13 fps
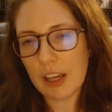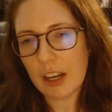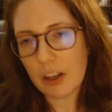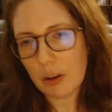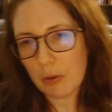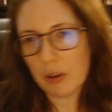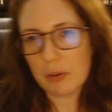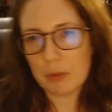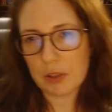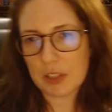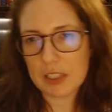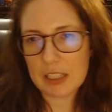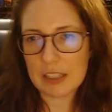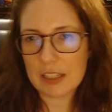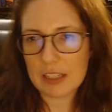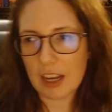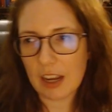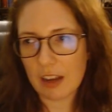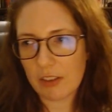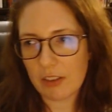the Echo World books tend to
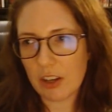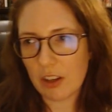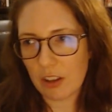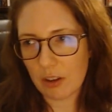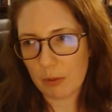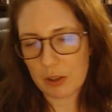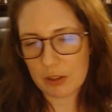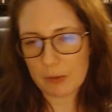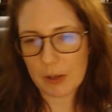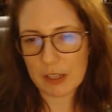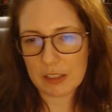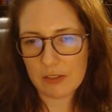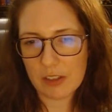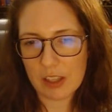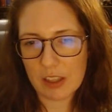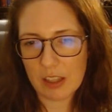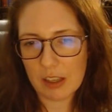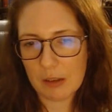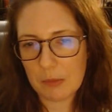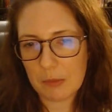have another perspective
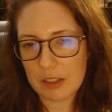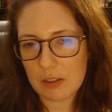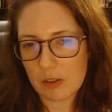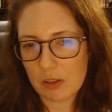in them.